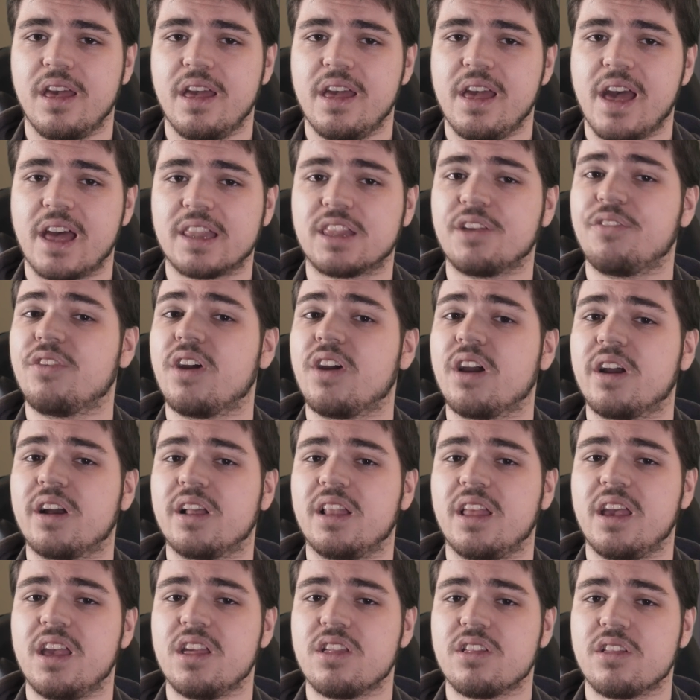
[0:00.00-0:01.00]
At the very
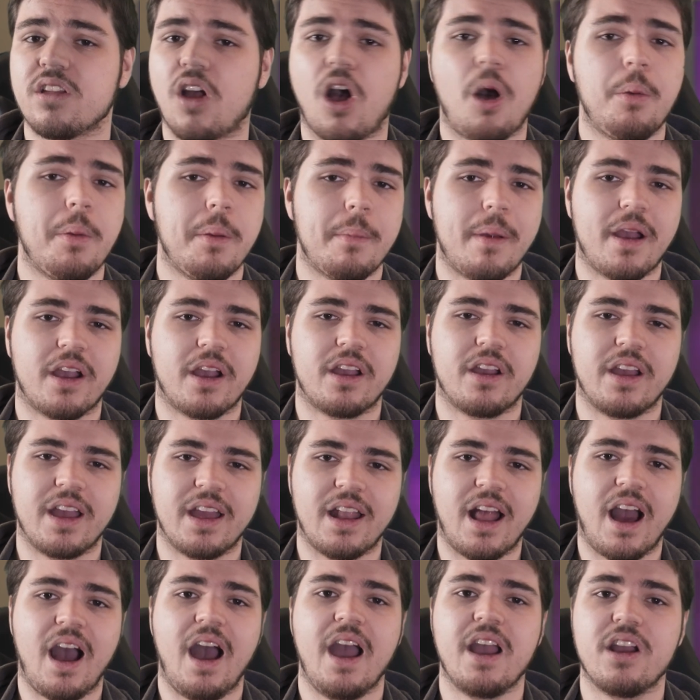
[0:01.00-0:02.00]
least, I'll be marking it
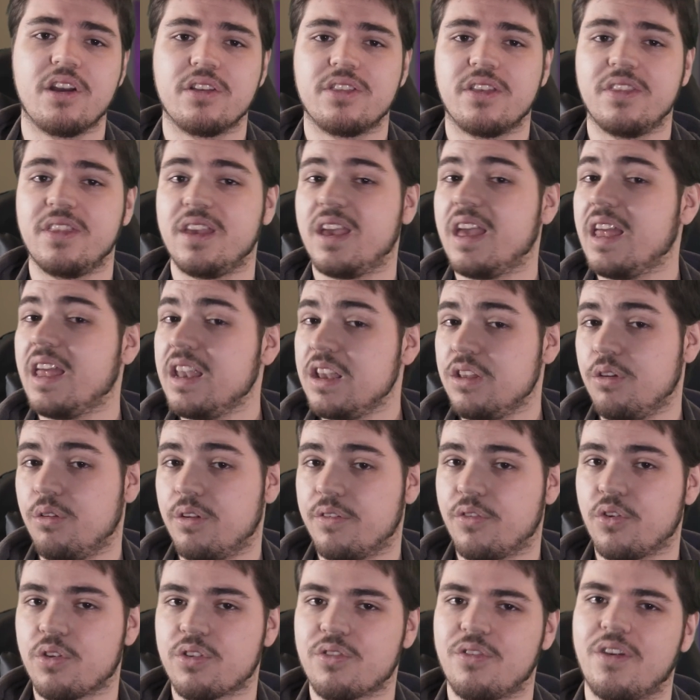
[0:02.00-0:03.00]
higher than the
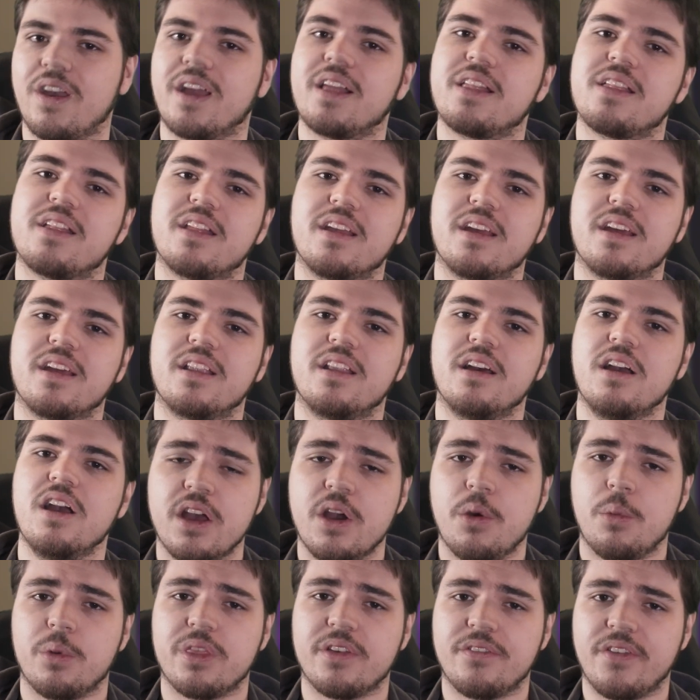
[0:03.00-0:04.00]
in-universe fans did,
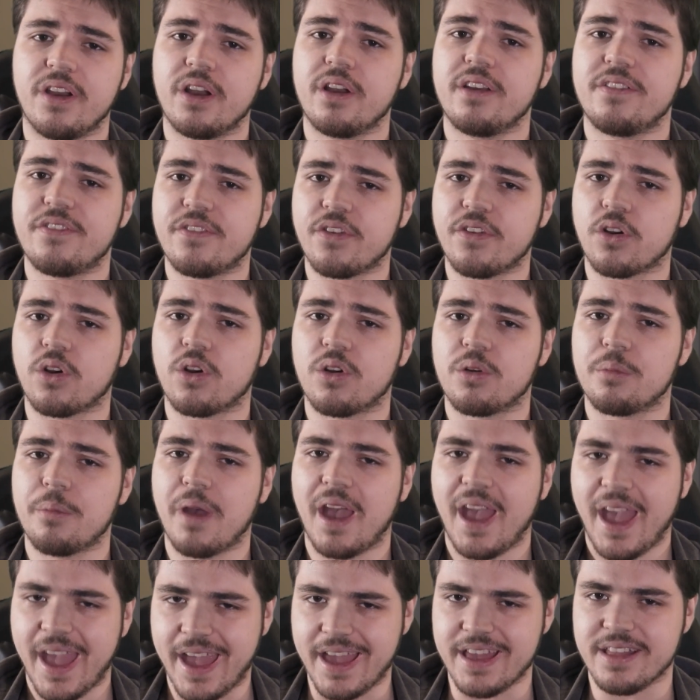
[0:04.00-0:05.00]
with a very firm
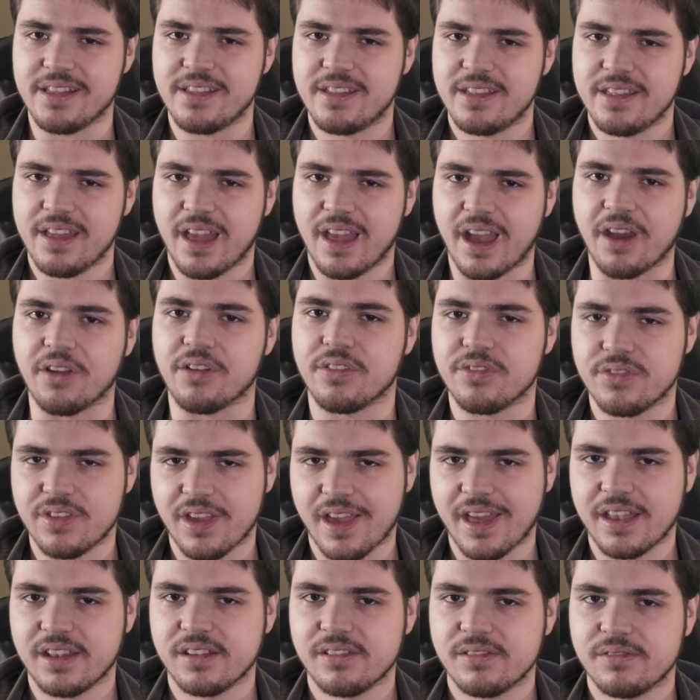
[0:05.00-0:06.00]
8 out of
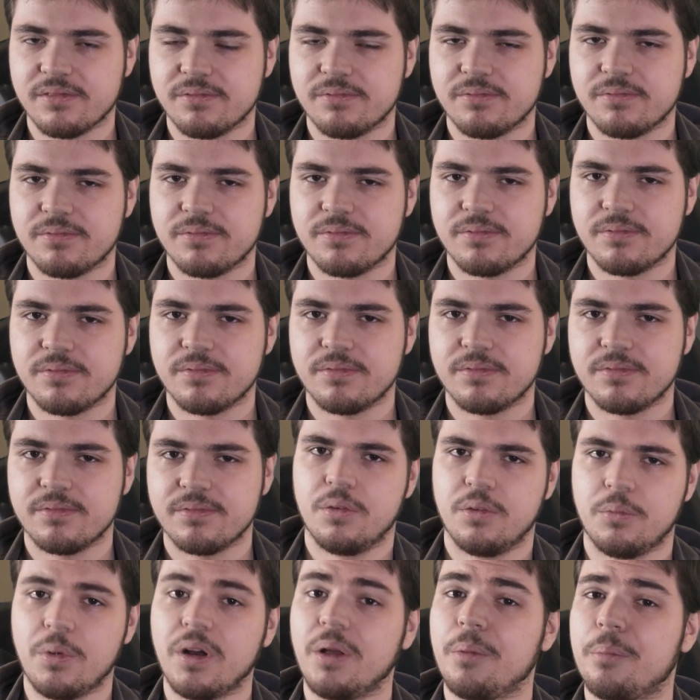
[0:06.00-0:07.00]
10.
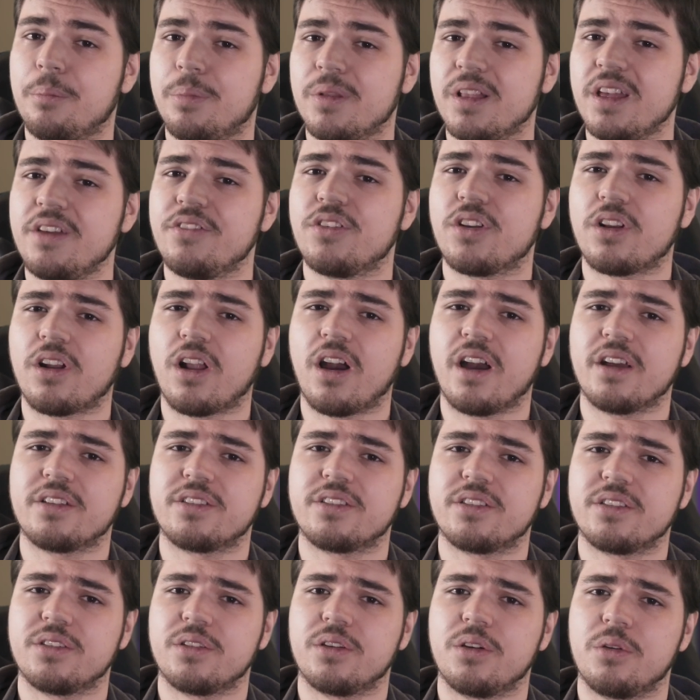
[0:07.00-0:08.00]
Well, believe it or
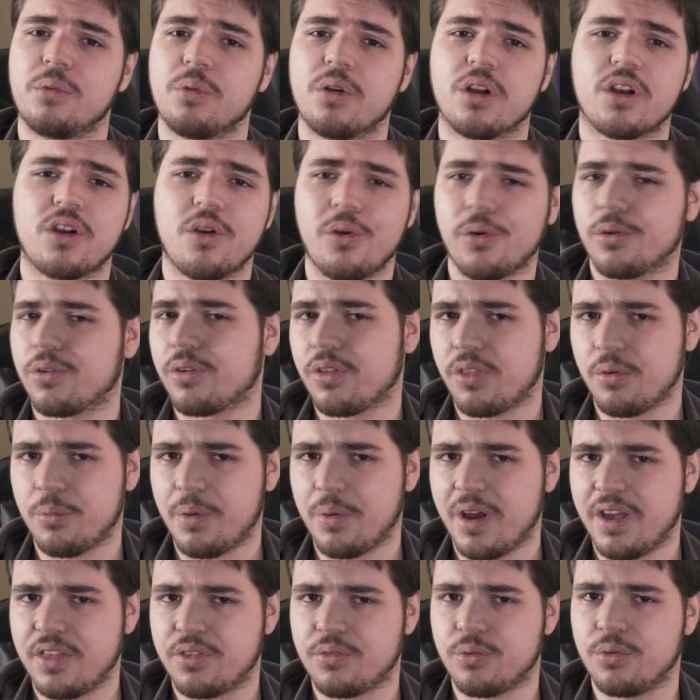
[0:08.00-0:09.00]
not, we're a quarter of the
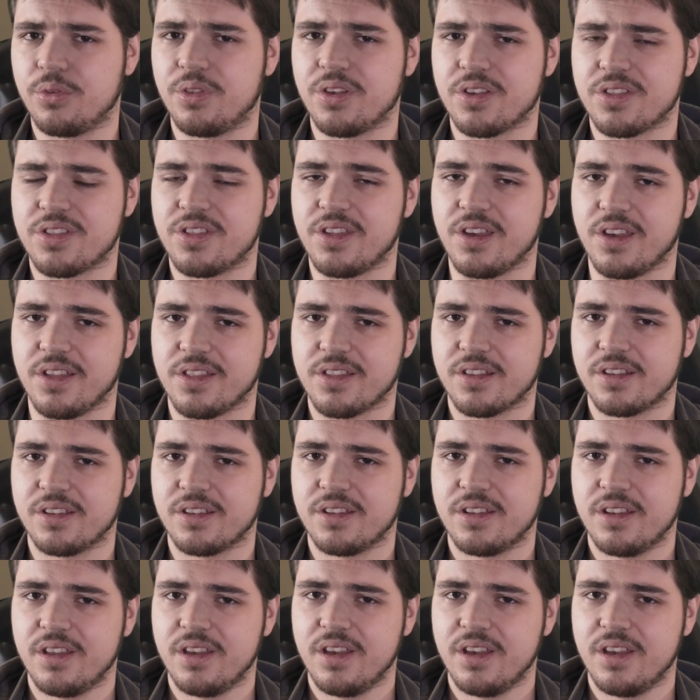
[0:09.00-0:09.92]
way through this season.